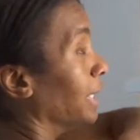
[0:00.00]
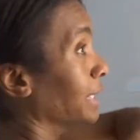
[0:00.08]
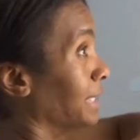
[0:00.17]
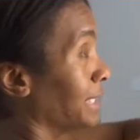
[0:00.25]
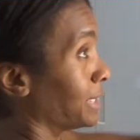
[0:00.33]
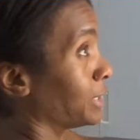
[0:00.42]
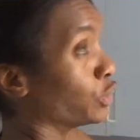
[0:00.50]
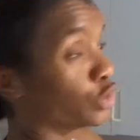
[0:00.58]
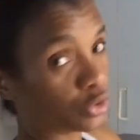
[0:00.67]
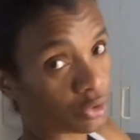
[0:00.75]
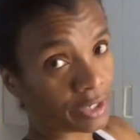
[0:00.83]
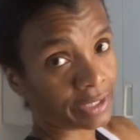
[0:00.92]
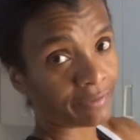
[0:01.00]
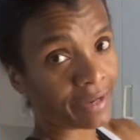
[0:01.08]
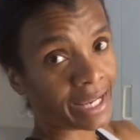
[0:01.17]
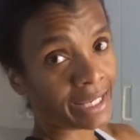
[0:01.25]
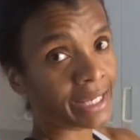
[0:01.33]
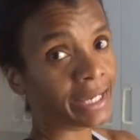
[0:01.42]
this joint
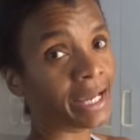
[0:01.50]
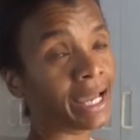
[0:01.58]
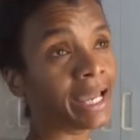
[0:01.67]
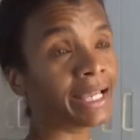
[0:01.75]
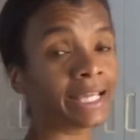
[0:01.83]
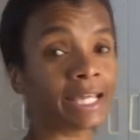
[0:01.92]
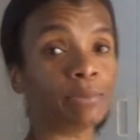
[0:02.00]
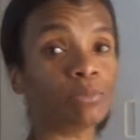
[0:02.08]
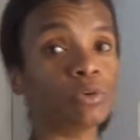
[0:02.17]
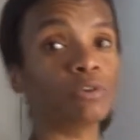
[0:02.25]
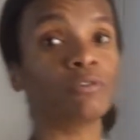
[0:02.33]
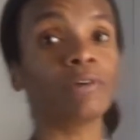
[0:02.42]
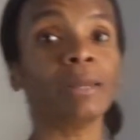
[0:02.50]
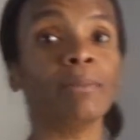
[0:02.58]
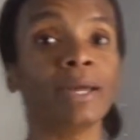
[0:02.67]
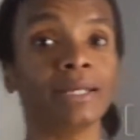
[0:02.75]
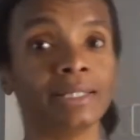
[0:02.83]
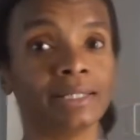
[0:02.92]
right here can move in
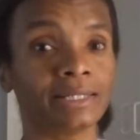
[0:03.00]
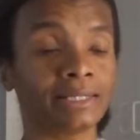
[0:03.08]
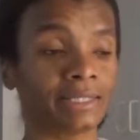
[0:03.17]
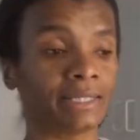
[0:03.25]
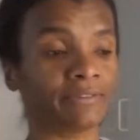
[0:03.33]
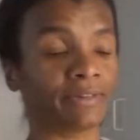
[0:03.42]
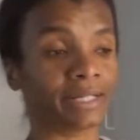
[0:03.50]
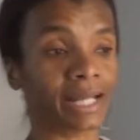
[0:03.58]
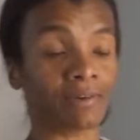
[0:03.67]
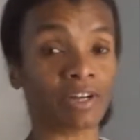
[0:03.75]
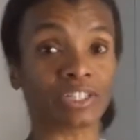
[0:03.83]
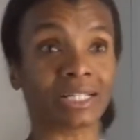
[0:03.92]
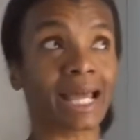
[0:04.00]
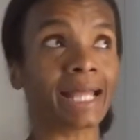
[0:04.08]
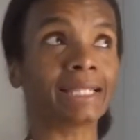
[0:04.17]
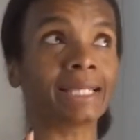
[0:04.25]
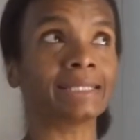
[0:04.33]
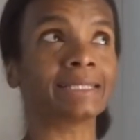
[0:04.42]
many different directions. I
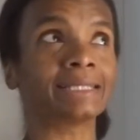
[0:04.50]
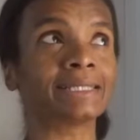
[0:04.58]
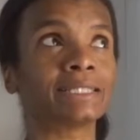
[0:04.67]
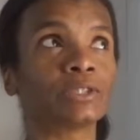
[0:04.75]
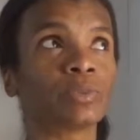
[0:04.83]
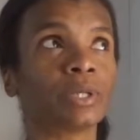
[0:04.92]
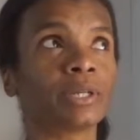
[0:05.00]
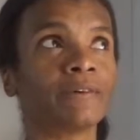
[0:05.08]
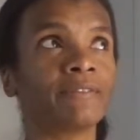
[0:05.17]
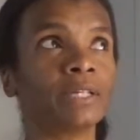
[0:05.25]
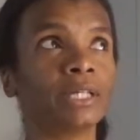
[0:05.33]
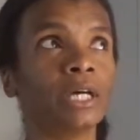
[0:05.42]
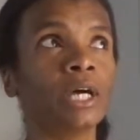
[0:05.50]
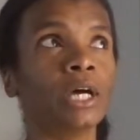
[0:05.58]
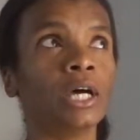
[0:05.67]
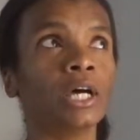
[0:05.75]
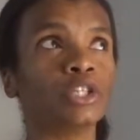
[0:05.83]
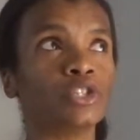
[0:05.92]
think this is one of the
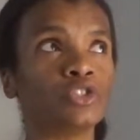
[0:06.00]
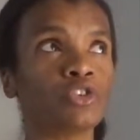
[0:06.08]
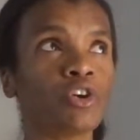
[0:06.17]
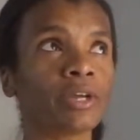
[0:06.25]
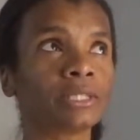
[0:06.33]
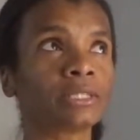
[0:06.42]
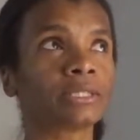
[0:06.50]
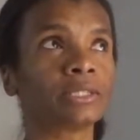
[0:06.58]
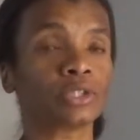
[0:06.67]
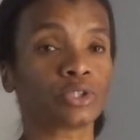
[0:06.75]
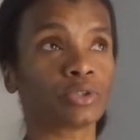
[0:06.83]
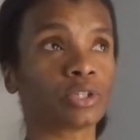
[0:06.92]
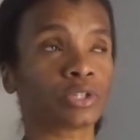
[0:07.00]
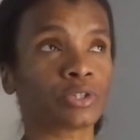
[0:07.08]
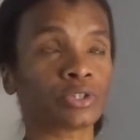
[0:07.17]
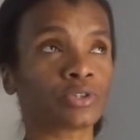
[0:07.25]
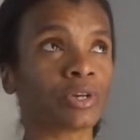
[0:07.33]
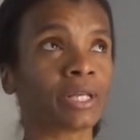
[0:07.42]
joints, the
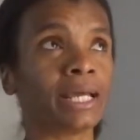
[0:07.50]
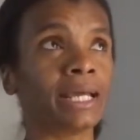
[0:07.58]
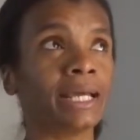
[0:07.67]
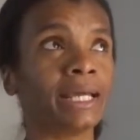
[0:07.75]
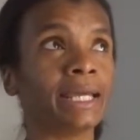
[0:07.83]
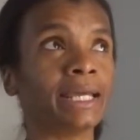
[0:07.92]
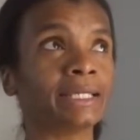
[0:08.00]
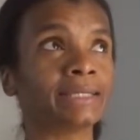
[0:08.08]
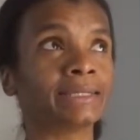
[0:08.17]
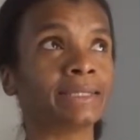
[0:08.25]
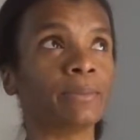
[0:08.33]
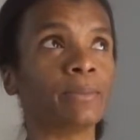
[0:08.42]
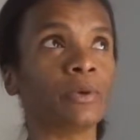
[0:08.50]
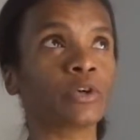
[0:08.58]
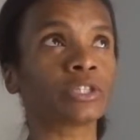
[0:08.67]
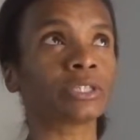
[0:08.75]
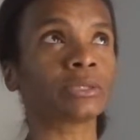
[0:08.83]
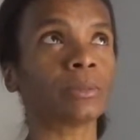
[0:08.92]
shoulder joint is the
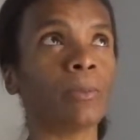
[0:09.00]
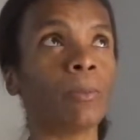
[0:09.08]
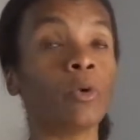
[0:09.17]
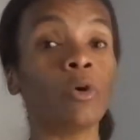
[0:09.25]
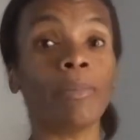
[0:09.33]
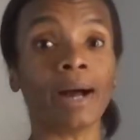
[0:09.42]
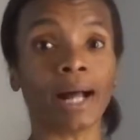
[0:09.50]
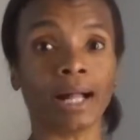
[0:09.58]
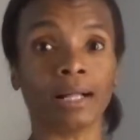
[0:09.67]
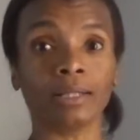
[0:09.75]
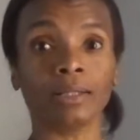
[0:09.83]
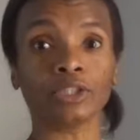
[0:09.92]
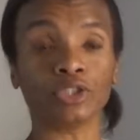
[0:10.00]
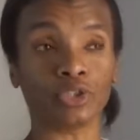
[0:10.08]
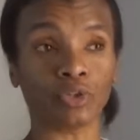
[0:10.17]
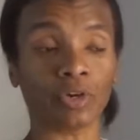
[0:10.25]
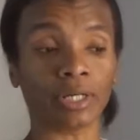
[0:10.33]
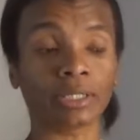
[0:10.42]
most mobile
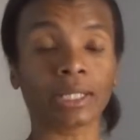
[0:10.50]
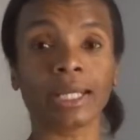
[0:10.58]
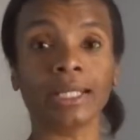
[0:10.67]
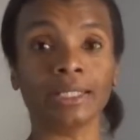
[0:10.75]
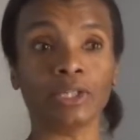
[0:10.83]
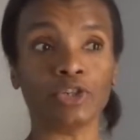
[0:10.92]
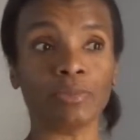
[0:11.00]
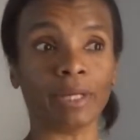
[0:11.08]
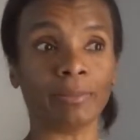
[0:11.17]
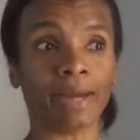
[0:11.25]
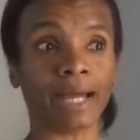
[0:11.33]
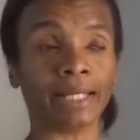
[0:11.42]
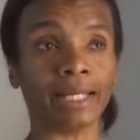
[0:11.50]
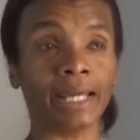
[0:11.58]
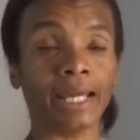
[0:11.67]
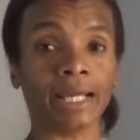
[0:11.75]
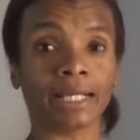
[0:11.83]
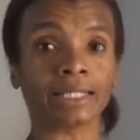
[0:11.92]
joint in the human body,
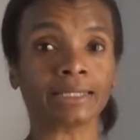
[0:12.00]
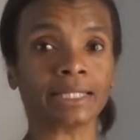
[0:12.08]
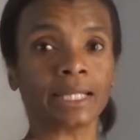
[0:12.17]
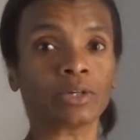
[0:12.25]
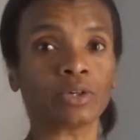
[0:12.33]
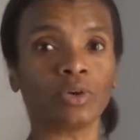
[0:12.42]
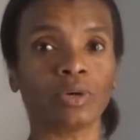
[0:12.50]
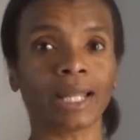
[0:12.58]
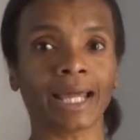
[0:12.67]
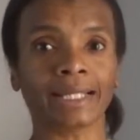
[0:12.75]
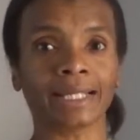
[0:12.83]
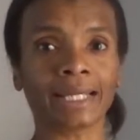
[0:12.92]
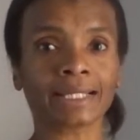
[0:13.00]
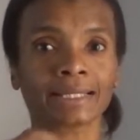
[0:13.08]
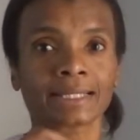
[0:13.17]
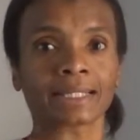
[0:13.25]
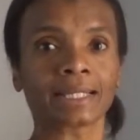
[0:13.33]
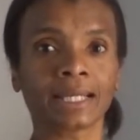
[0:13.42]
because it could go like
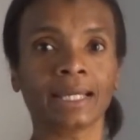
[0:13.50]
this,